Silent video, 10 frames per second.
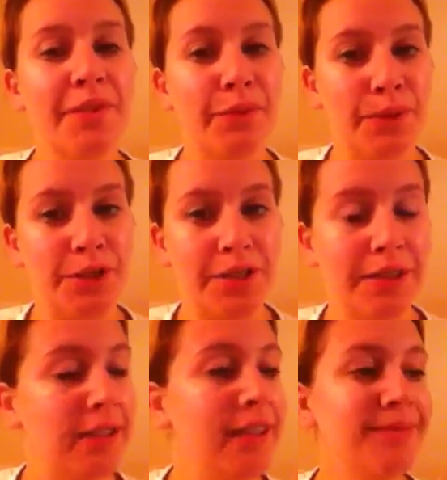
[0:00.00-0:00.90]

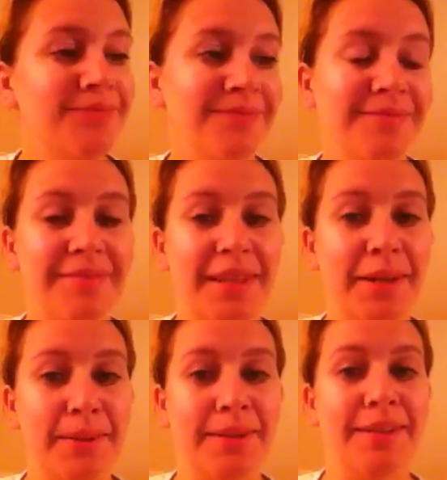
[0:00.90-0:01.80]
Fortunately,
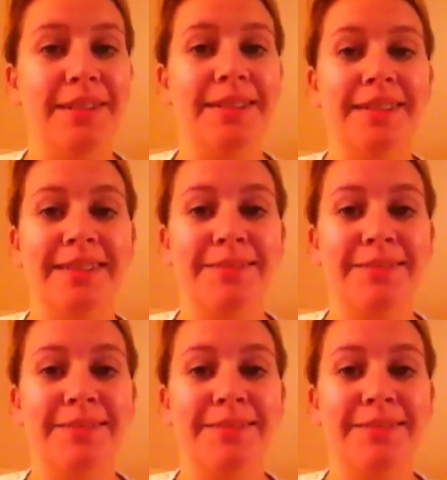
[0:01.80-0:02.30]
there was